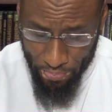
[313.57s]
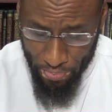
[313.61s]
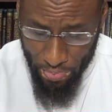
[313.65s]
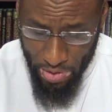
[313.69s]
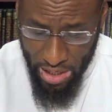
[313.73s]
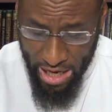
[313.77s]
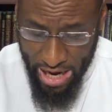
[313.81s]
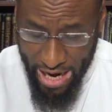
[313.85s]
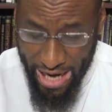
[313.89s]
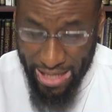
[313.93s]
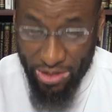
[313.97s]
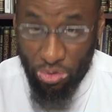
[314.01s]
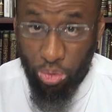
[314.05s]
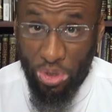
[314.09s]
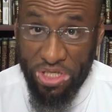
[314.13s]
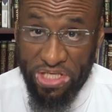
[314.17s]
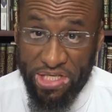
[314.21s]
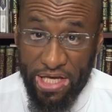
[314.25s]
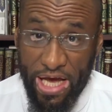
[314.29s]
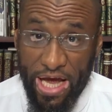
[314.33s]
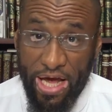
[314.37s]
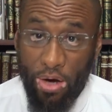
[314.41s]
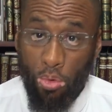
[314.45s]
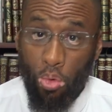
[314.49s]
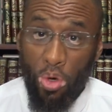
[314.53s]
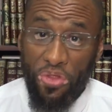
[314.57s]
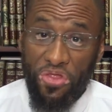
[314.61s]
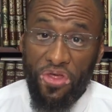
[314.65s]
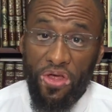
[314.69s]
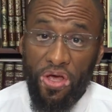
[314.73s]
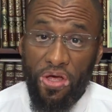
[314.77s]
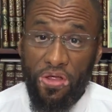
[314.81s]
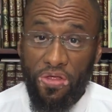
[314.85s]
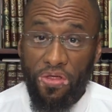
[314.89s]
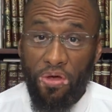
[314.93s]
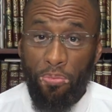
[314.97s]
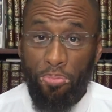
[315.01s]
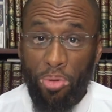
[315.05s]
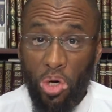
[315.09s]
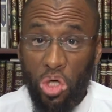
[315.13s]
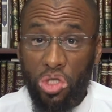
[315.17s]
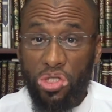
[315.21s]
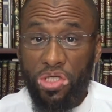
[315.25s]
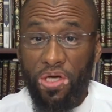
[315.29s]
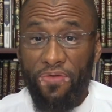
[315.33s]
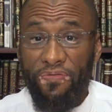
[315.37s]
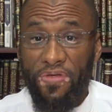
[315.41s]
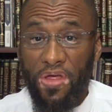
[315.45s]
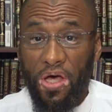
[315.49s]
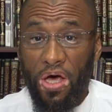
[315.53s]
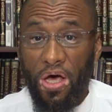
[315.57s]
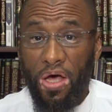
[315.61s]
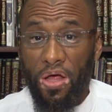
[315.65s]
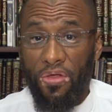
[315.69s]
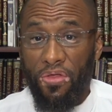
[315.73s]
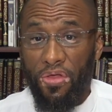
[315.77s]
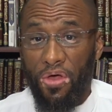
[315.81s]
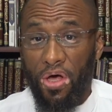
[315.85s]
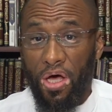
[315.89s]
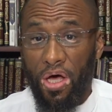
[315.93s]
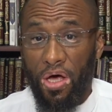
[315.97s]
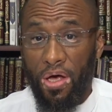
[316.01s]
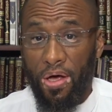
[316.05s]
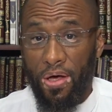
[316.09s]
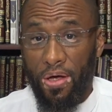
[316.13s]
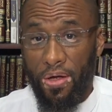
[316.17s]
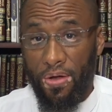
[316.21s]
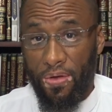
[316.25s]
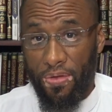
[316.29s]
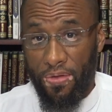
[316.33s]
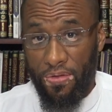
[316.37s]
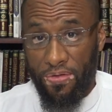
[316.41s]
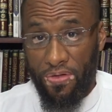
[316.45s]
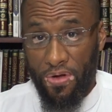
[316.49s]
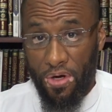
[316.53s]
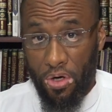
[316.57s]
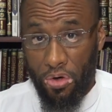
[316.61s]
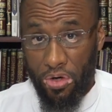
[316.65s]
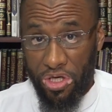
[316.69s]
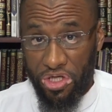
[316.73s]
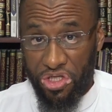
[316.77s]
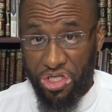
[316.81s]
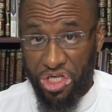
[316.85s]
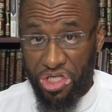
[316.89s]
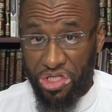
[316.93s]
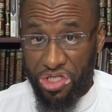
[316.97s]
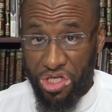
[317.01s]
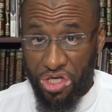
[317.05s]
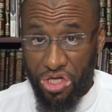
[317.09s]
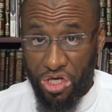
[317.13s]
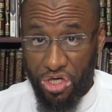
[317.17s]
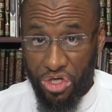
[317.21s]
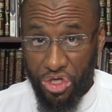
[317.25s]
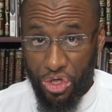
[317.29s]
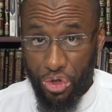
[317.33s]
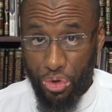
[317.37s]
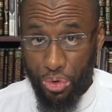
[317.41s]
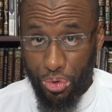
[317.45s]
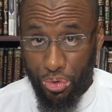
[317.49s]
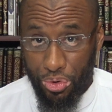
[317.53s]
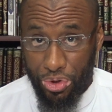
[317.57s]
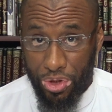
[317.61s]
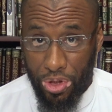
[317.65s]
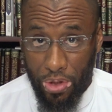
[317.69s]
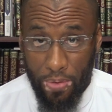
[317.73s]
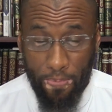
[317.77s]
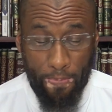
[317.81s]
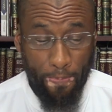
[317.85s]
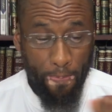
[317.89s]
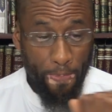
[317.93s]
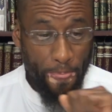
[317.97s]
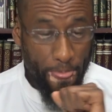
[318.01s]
Okay, as we say with the, the books of the, the, the Christians and the Jews.